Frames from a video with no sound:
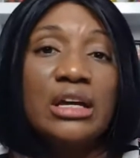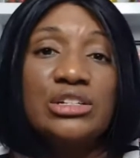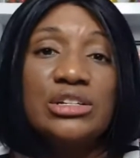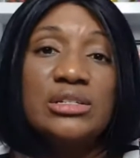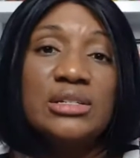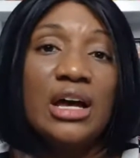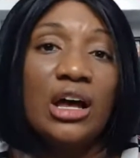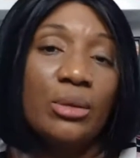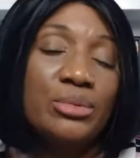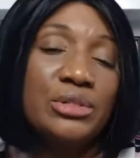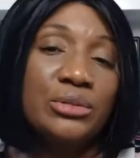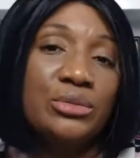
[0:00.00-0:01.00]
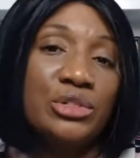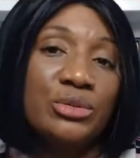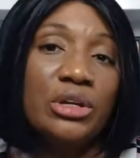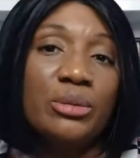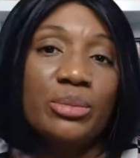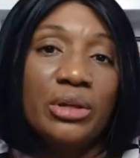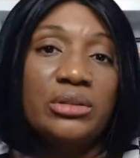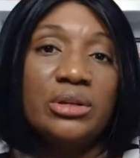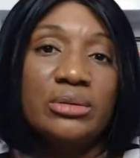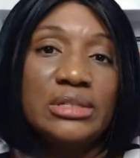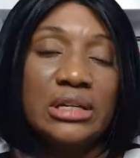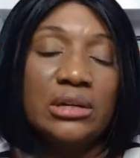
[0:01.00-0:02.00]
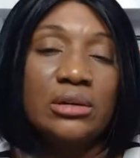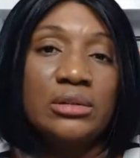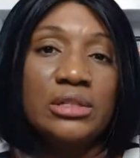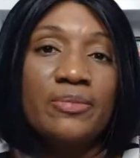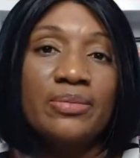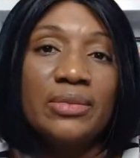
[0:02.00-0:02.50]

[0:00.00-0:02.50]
just to help students really build those skills.